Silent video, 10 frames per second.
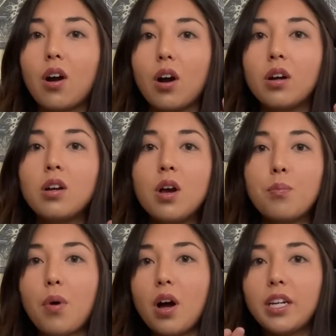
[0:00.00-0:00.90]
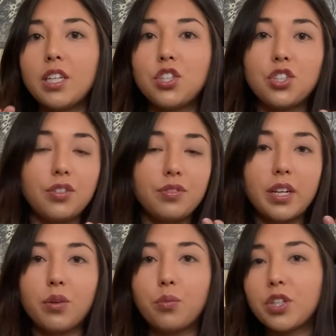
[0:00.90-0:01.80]
our body is
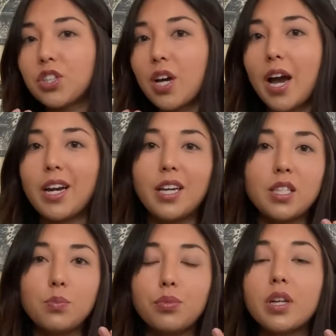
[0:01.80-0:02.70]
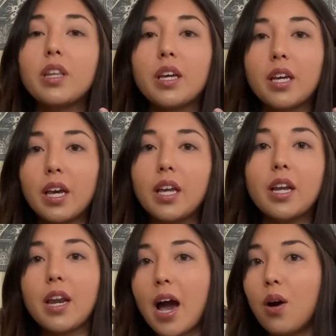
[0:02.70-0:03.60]
shifting which side it's breathing in
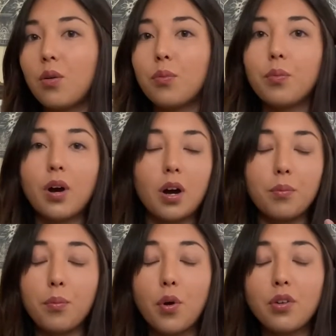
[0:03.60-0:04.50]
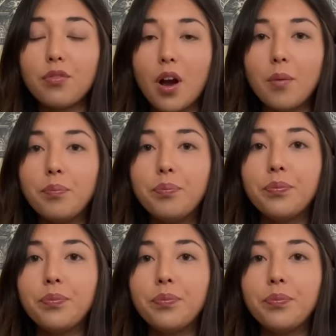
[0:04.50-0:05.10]
and out more from.